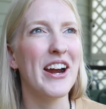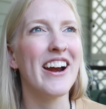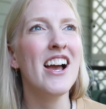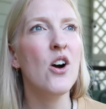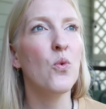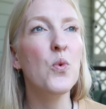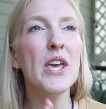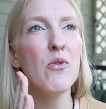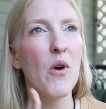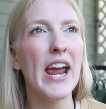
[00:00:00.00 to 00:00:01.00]
where
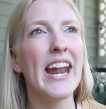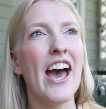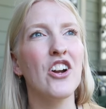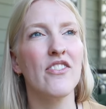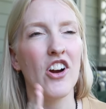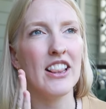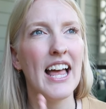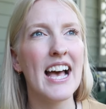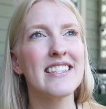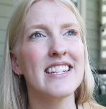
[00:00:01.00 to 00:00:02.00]
we ran out of our
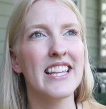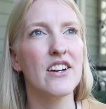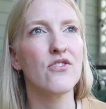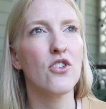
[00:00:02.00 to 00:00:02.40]
last thing of